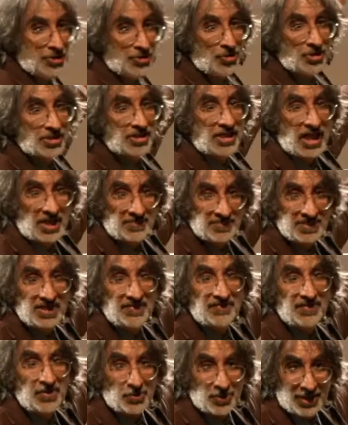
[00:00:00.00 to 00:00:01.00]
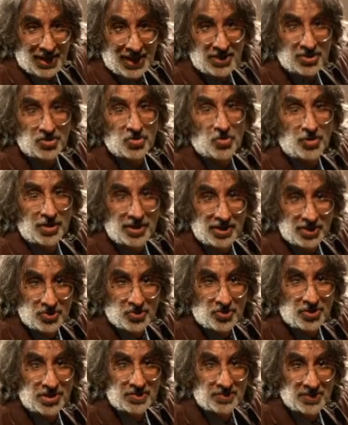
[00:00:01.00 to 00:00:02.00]
New York Times giving you an editorial
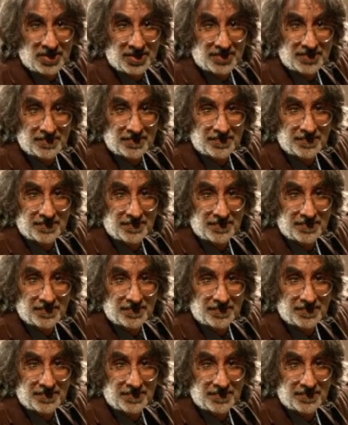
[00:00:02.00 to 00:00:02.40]
endorsement.